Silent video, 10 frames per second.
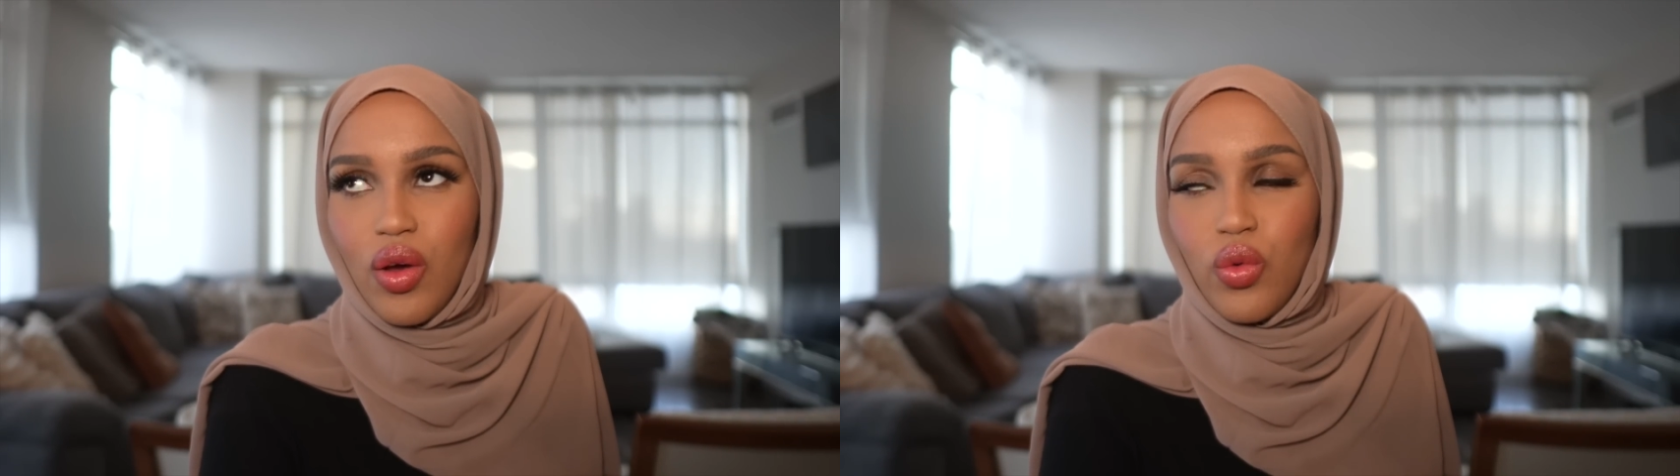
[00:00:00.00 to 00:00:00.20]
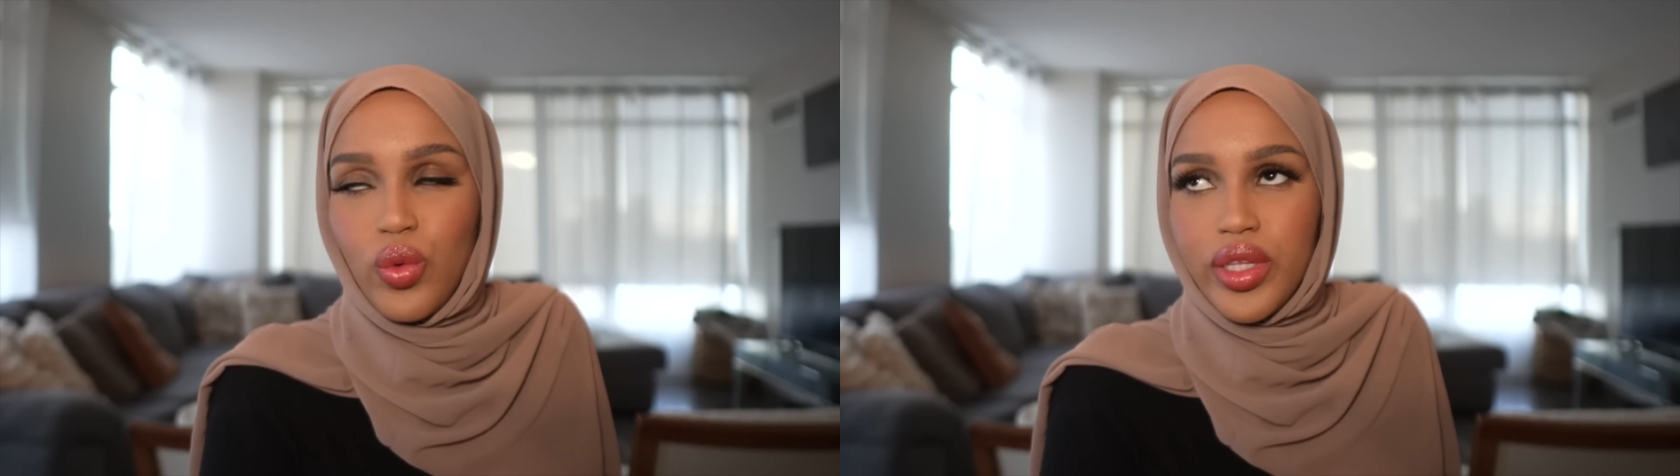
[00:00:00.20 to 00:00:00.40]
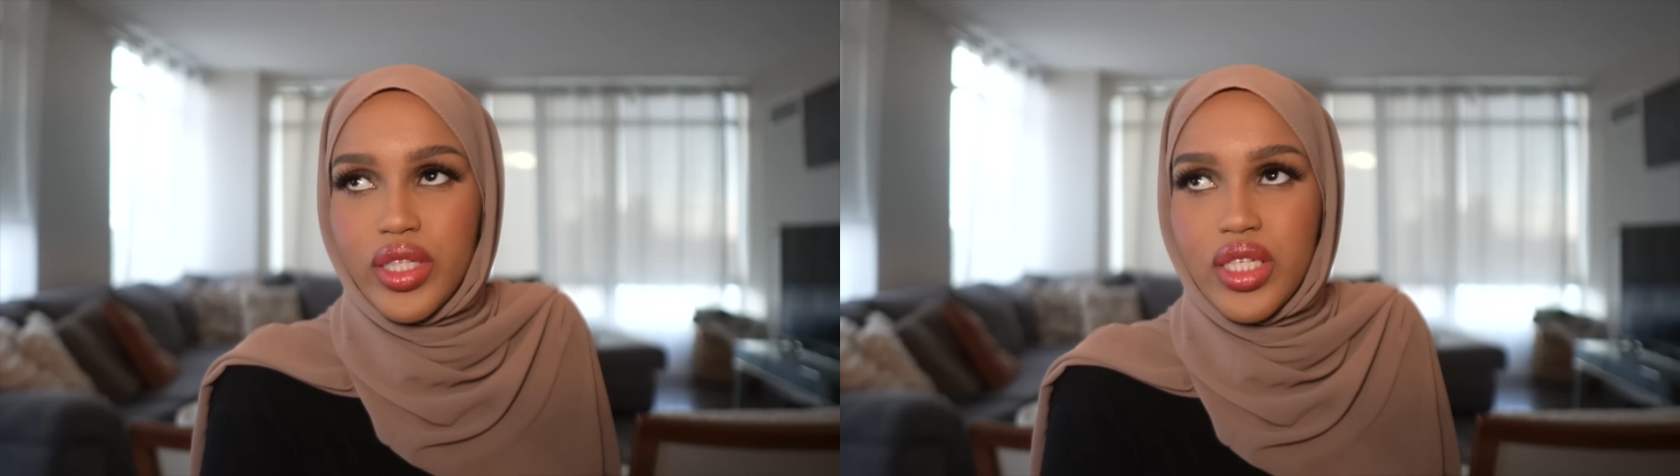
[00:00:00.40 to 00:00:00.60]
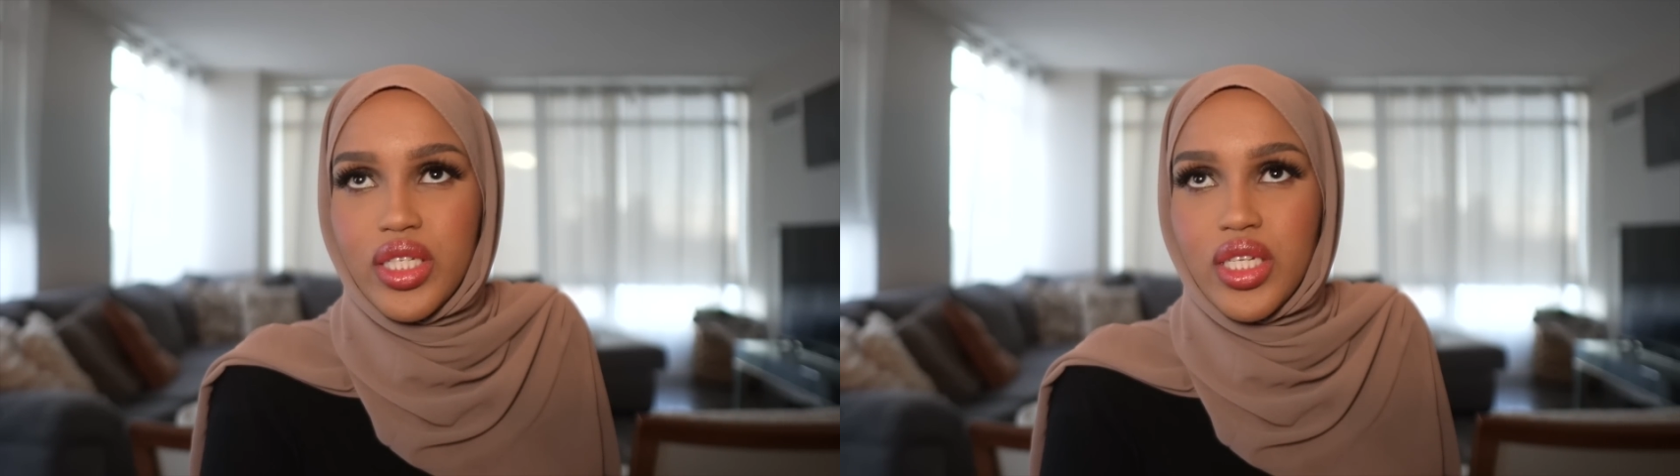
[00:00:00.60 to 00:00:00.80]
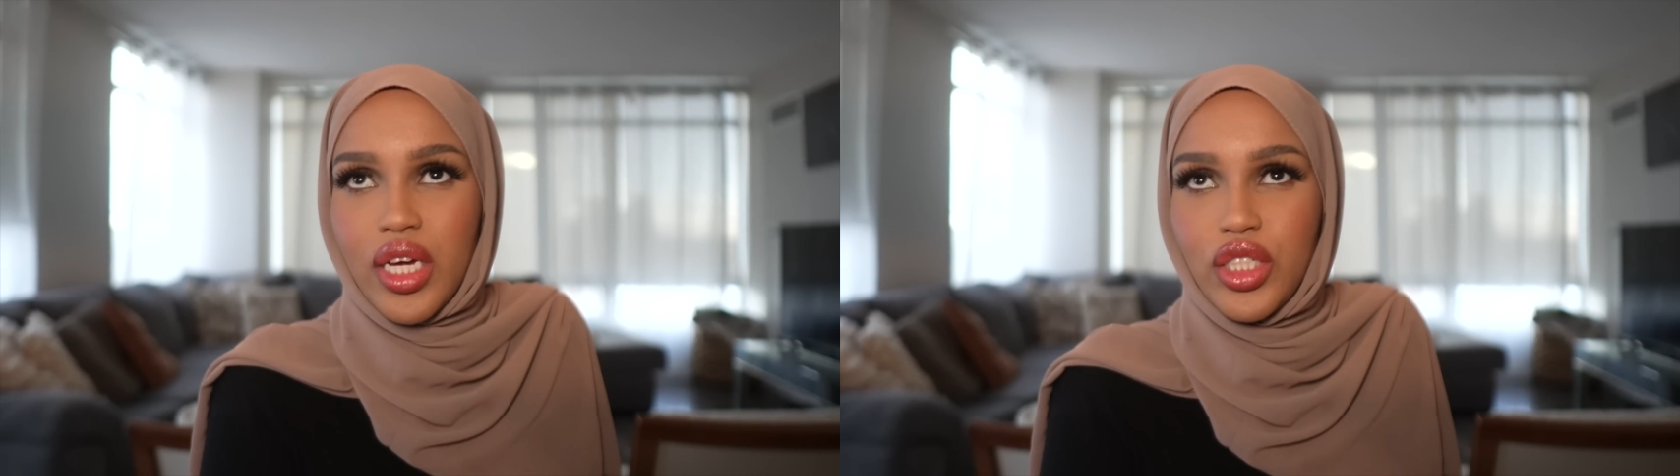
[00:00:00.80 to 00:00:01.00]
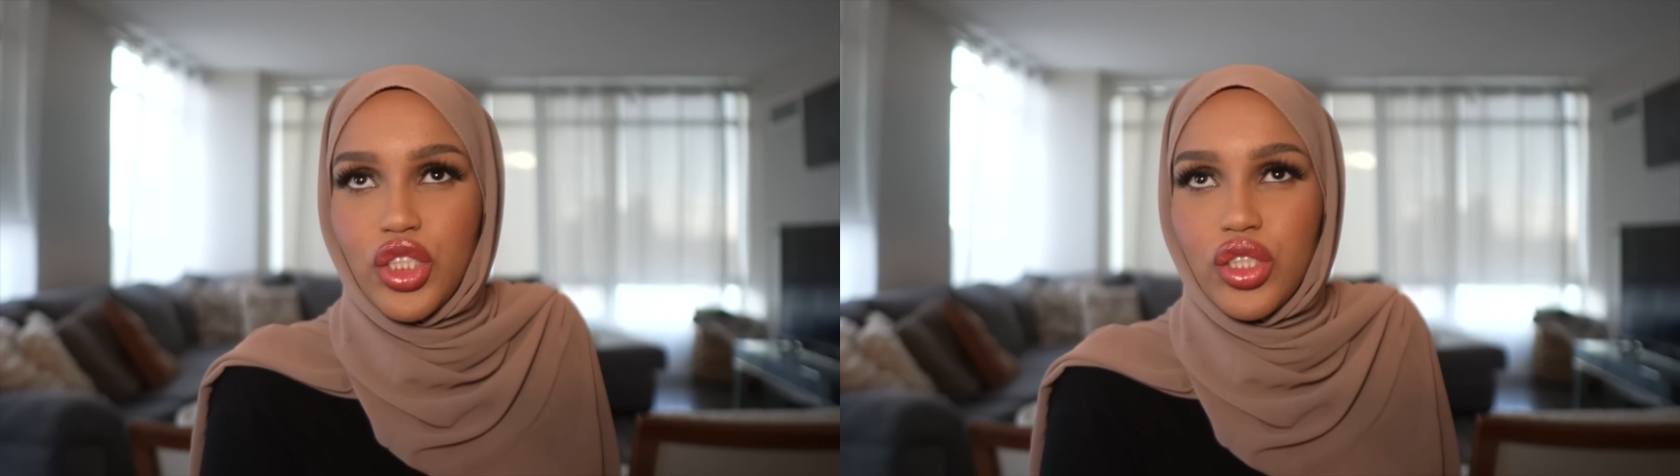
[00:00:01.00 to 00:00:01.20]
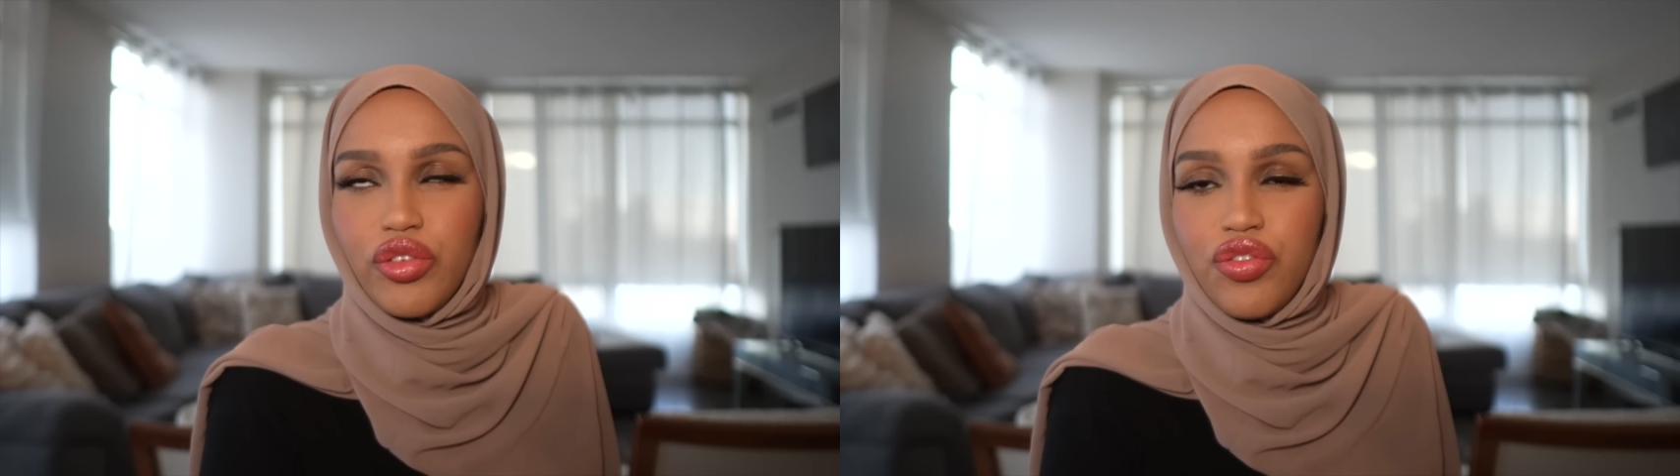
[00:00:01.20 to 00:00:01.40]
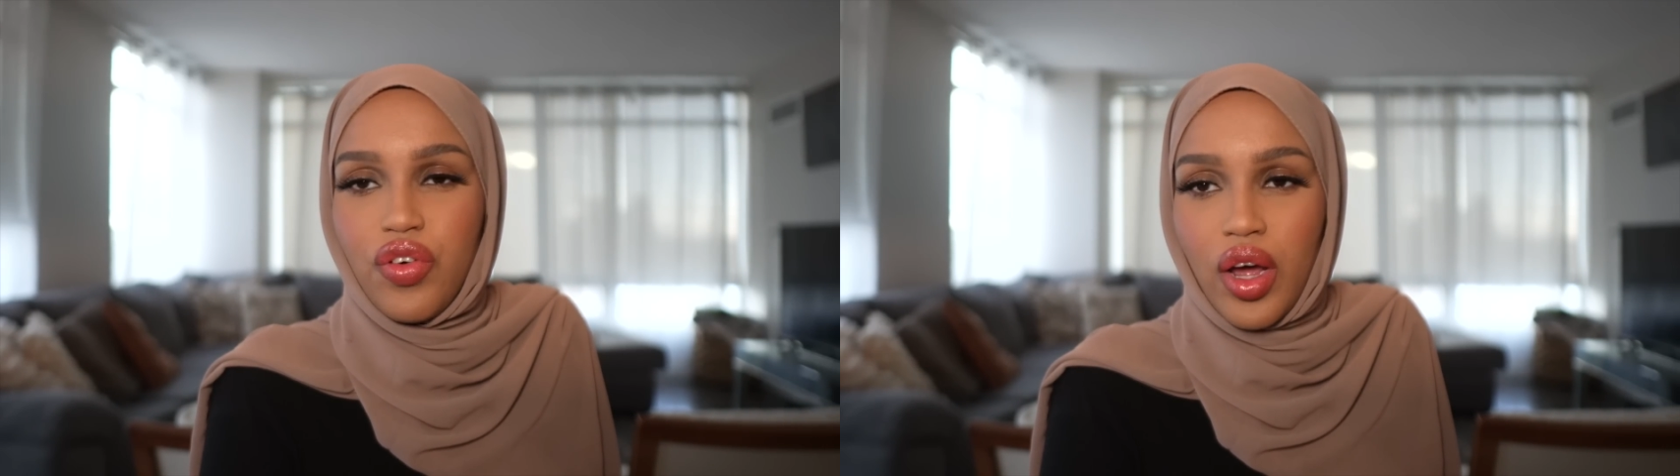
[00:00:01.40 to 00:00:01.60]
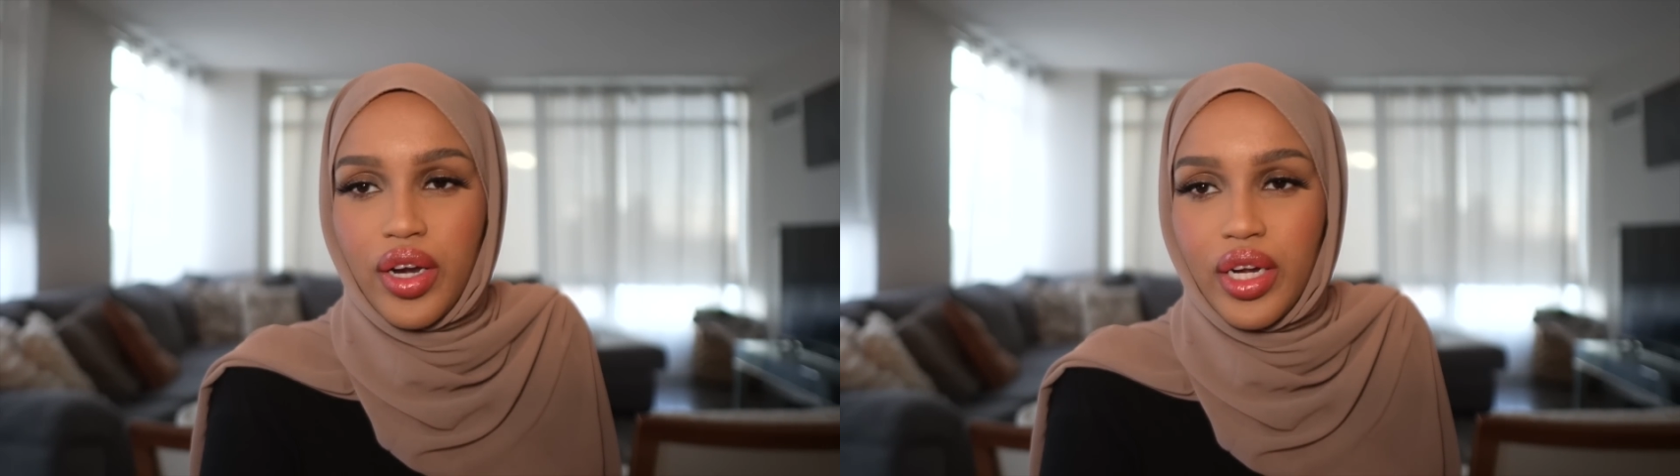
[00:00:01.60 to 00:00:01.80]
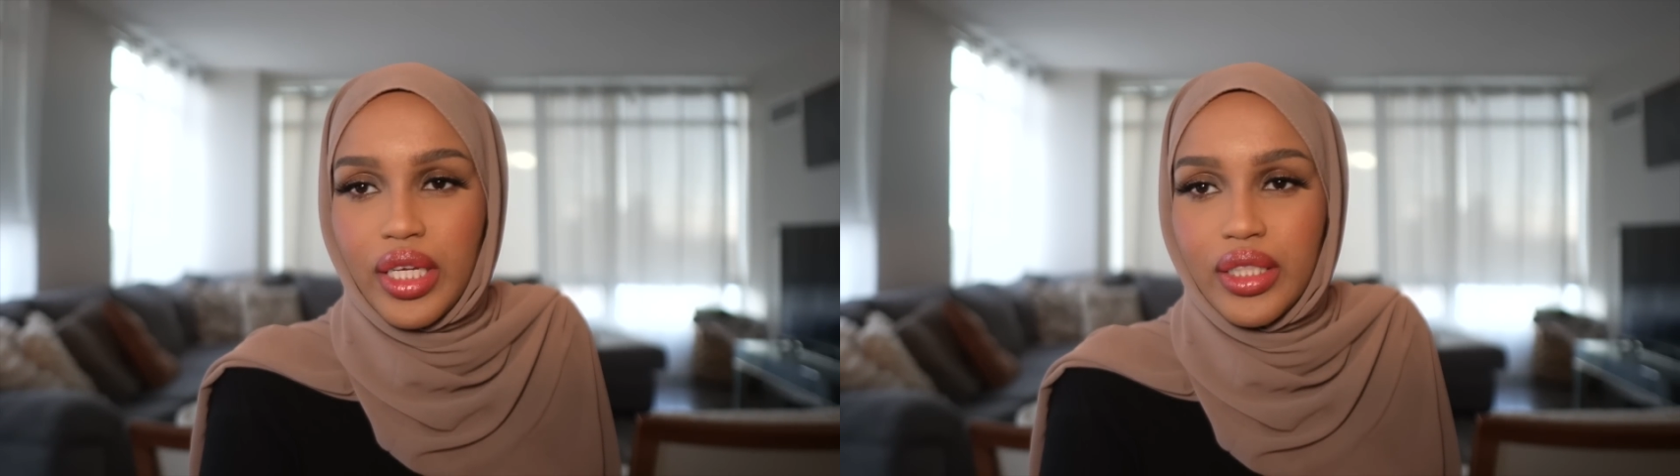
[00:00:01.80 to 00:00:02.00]
with such
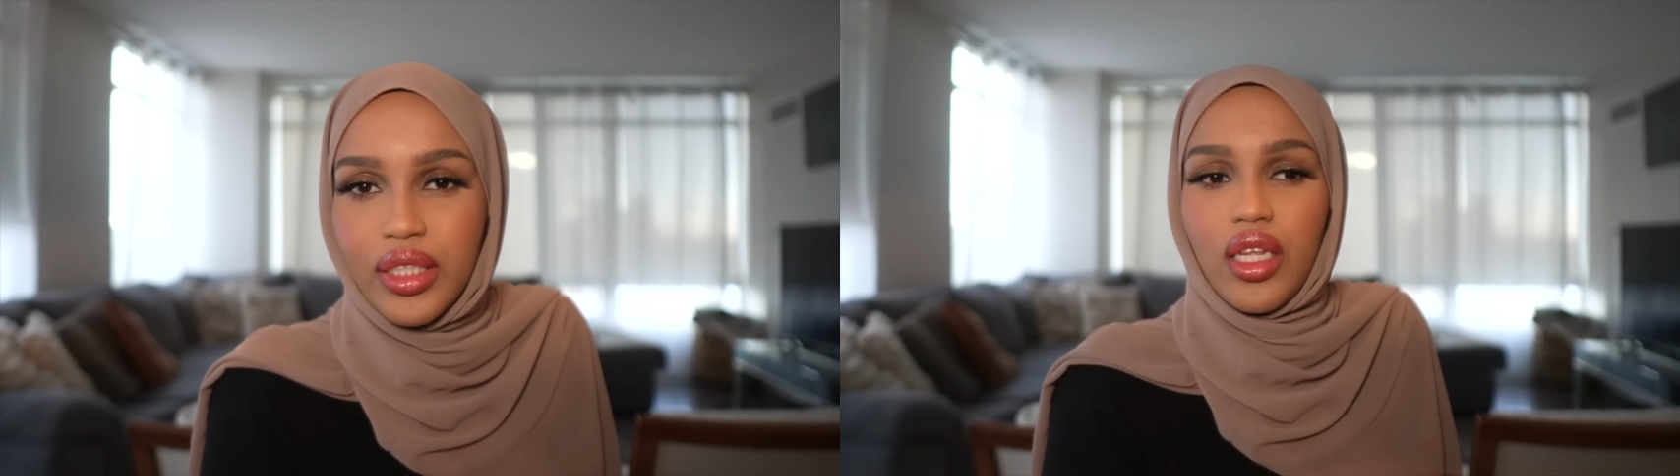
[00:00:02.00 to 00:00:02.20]
fondness.